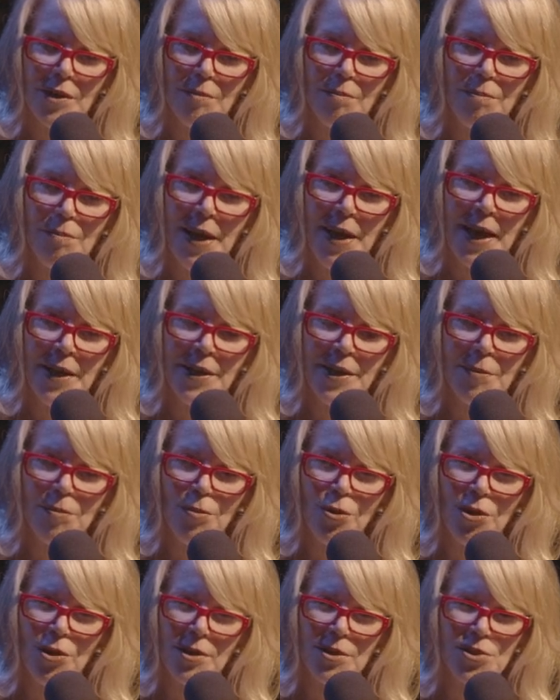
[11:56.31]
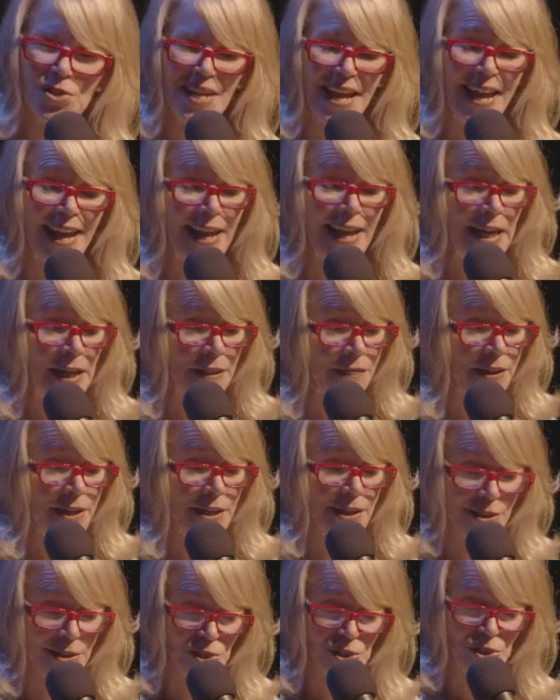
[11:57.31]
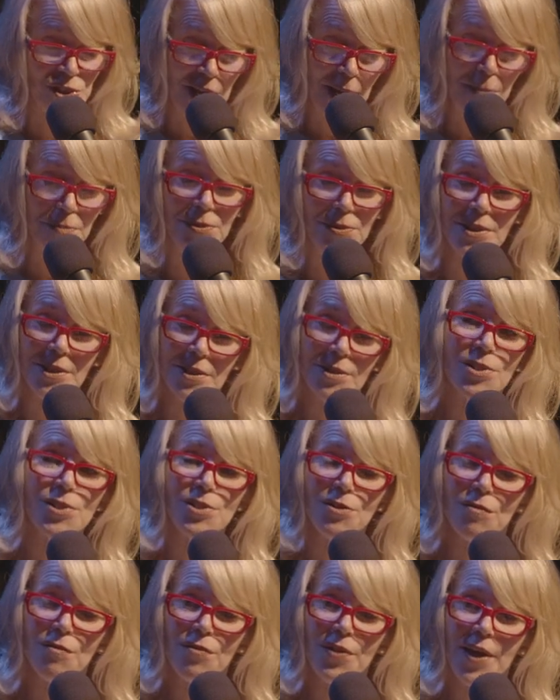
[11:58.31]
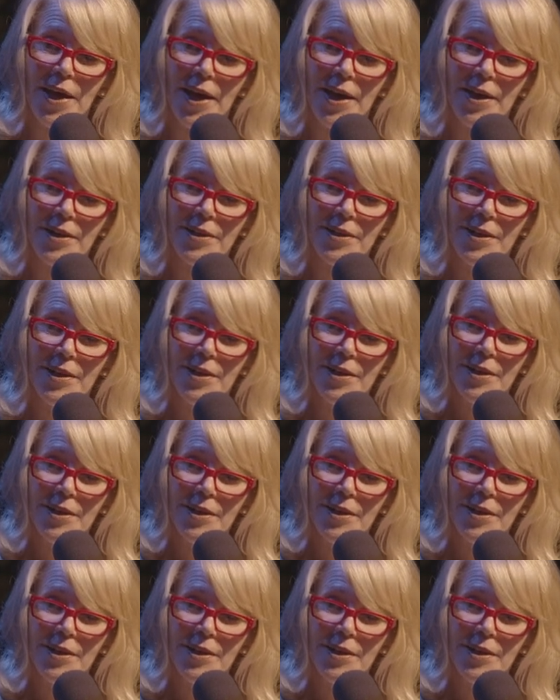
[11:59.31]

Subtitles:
banning books and the acceptance of that.